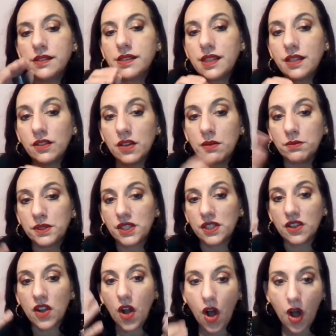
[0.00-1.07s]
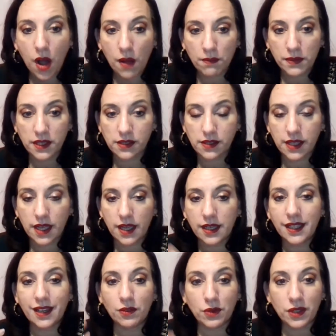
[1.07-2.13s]
serum to calm the skin
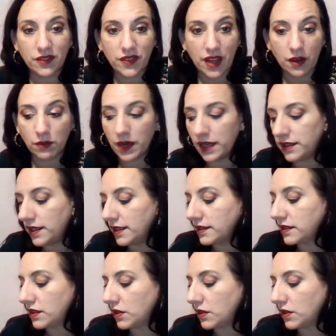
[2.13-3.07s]
and get rid of that redness.